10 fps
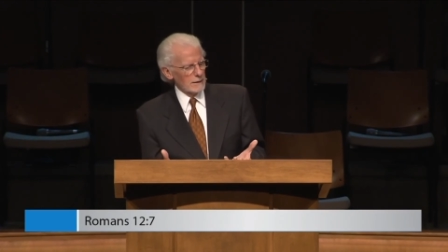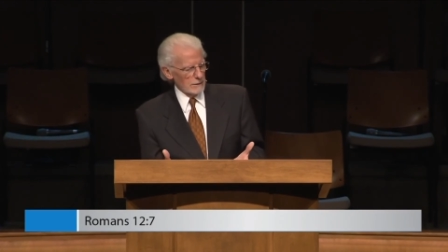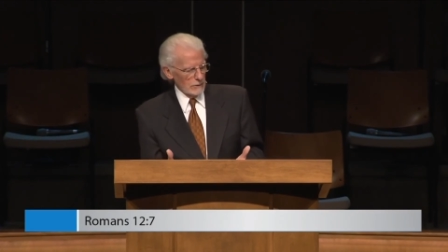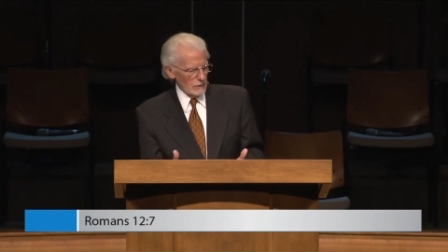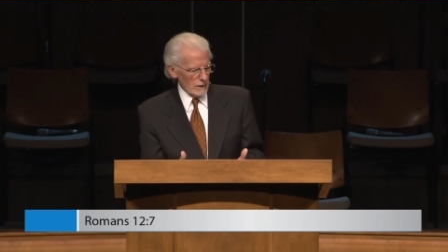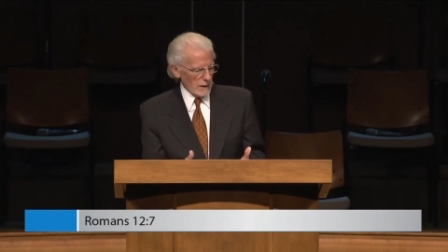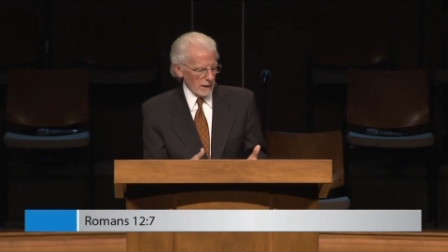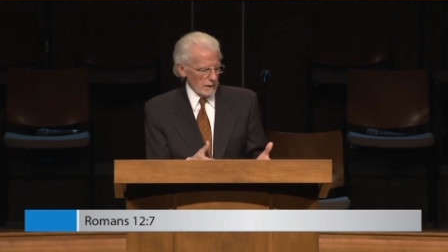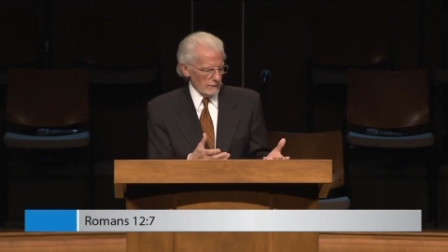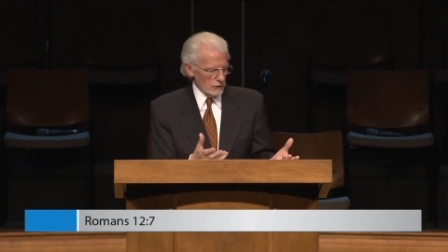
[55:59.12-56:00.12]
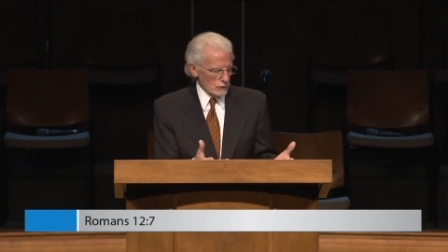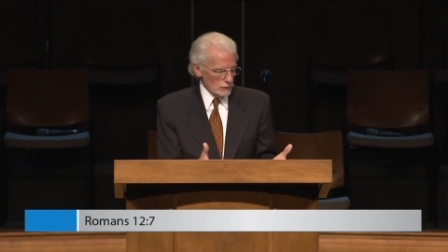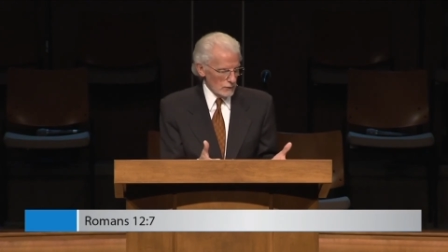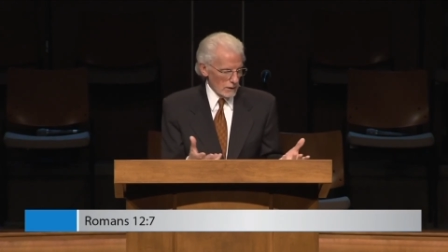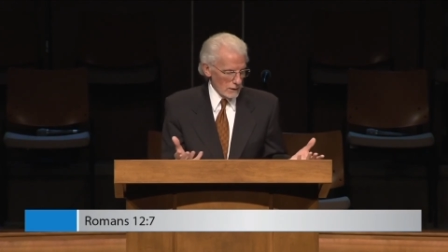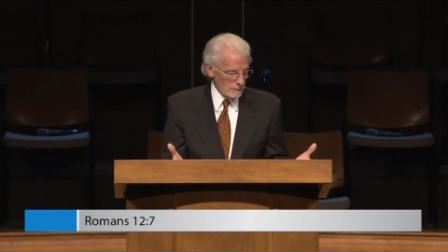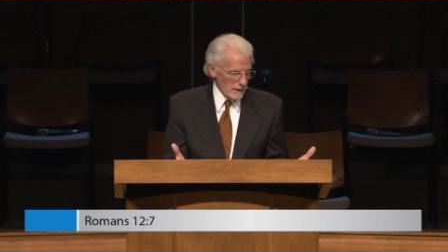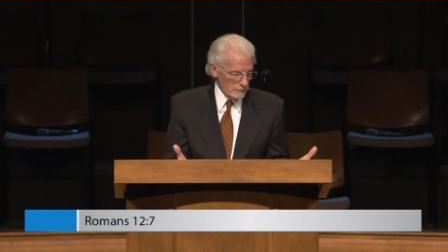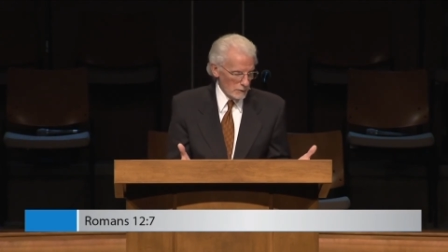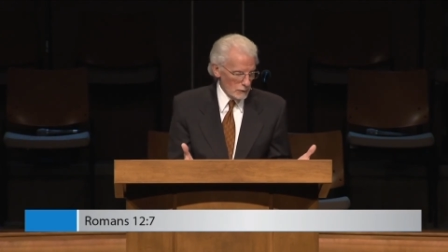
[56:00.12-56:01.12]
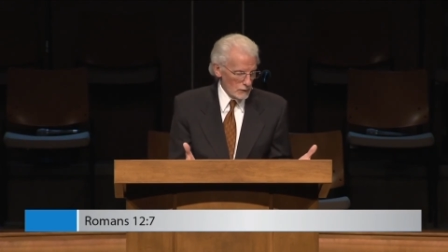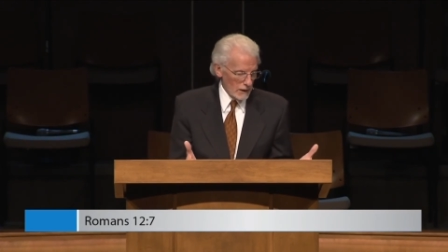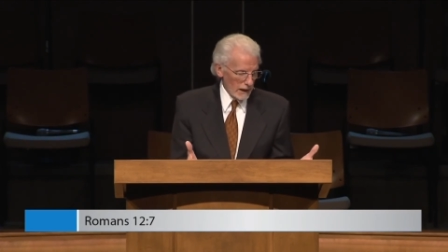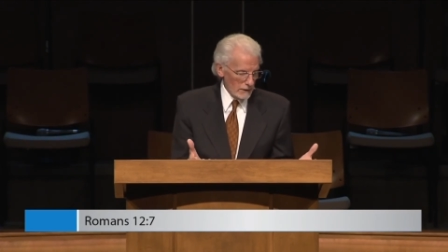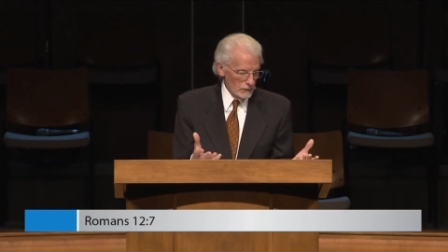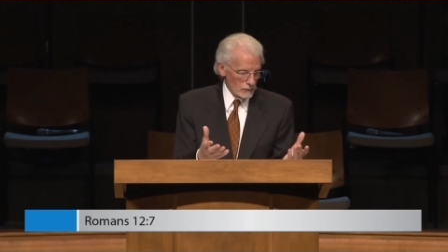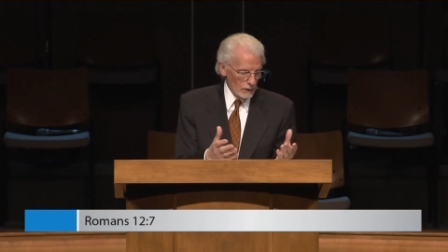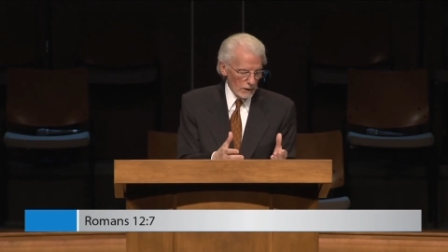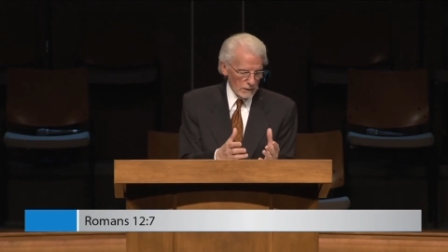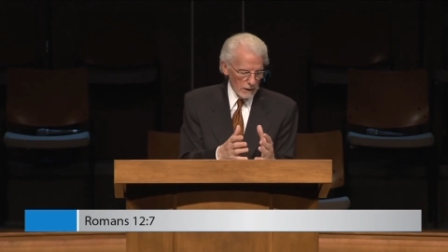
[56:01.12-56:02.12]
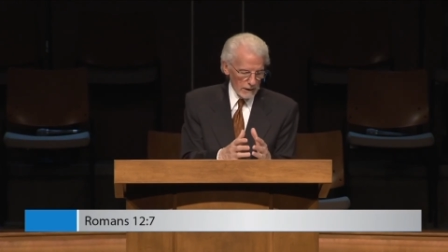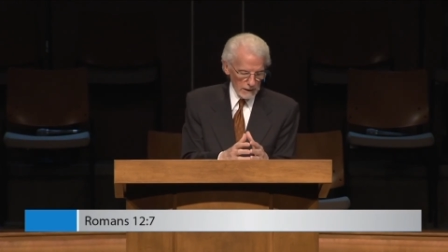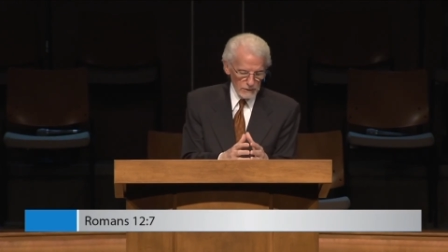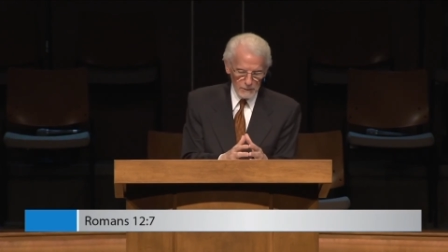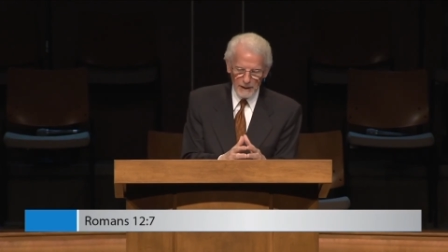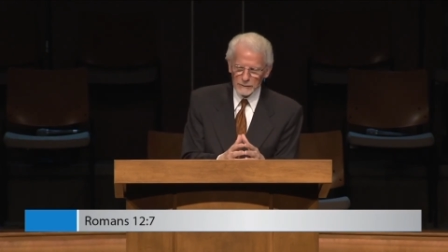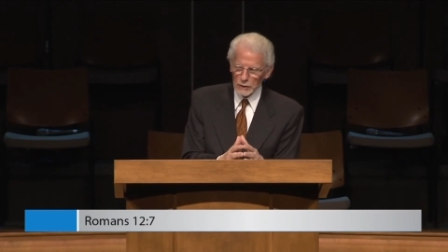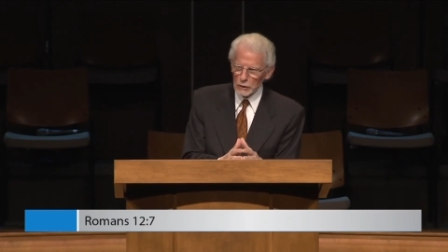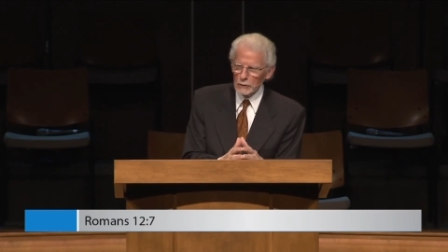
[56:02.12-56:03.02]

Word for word: This is the kind of issues that come up when you see how strong God is about the